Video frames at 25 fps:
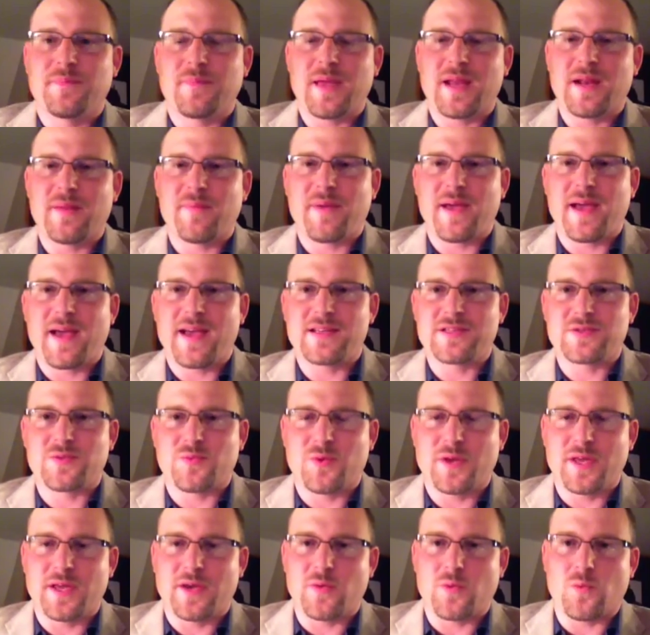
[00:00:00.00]
made it past
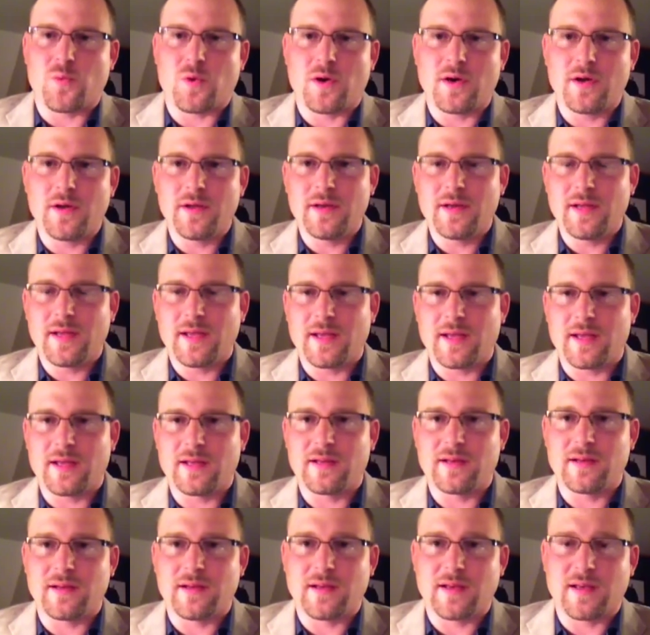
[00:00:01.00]
week 1,
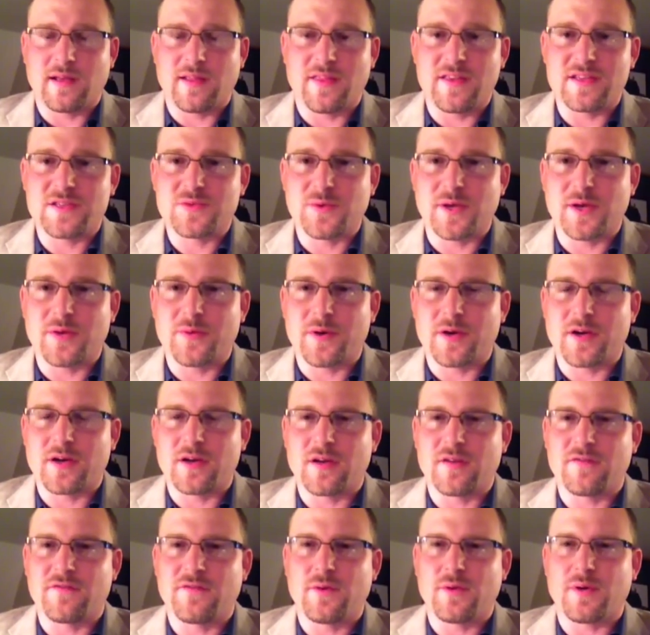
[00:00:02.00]
and this week we're going
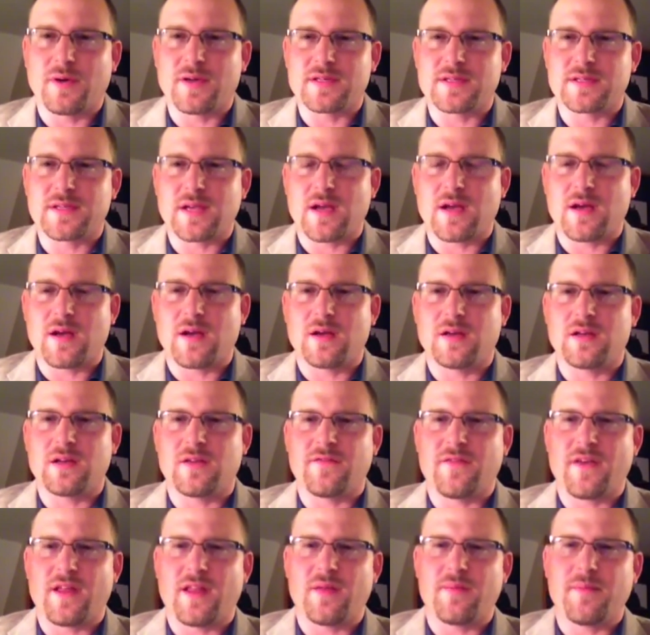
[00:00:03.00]
to focus on
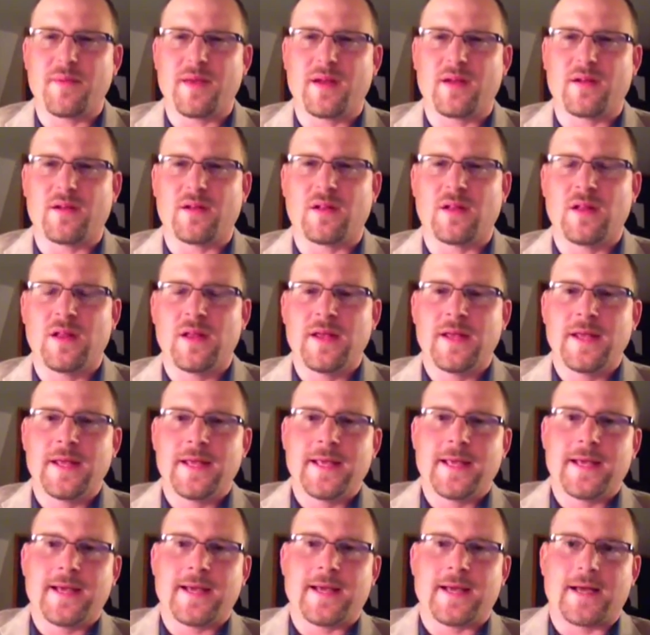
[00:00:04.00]
developmental
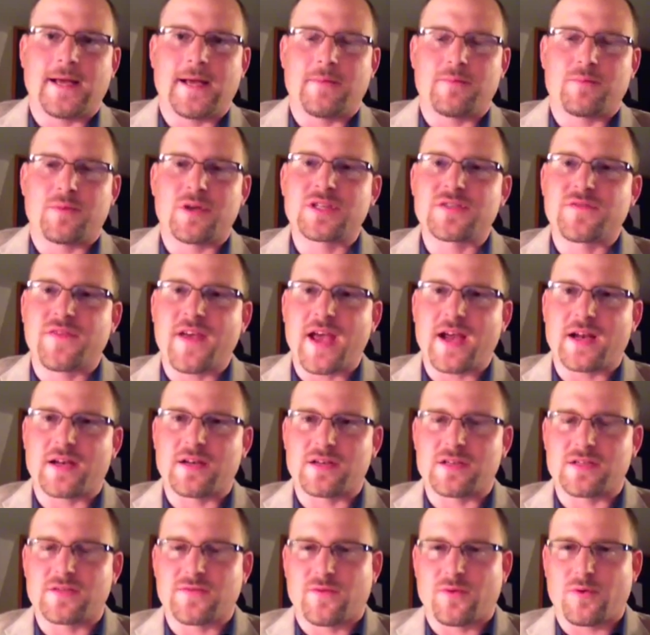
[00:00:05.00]
risk
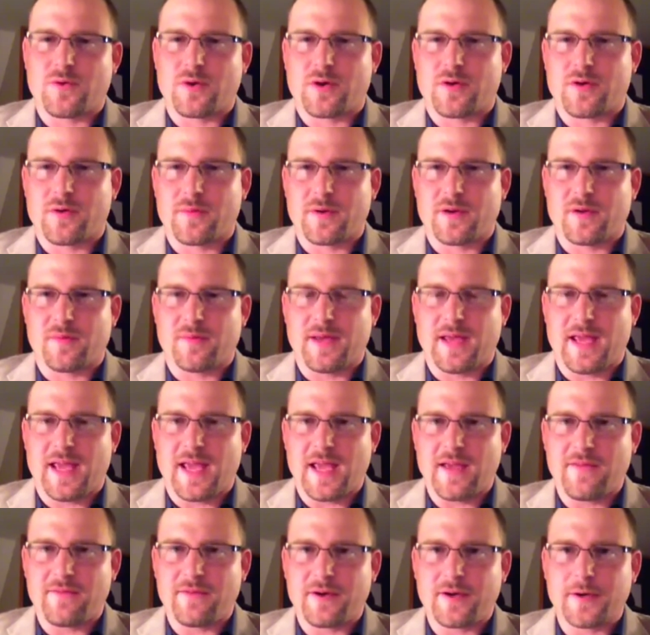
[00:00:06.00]
factors for criminal
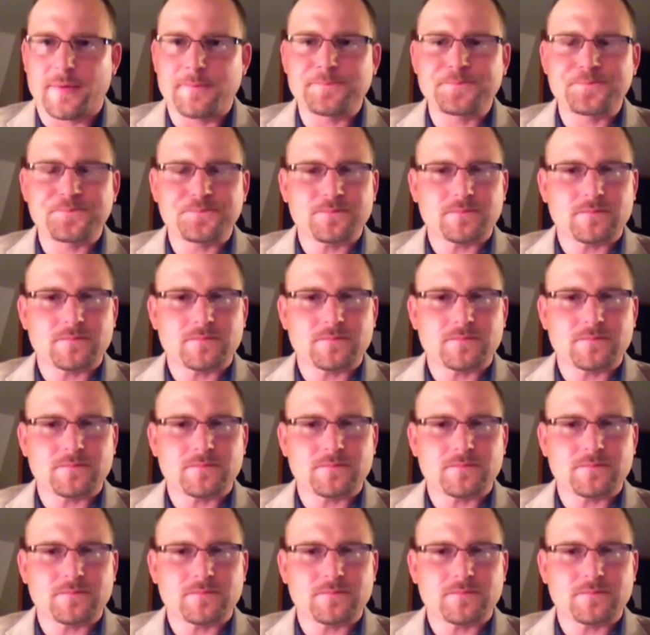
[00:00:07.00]
behavior.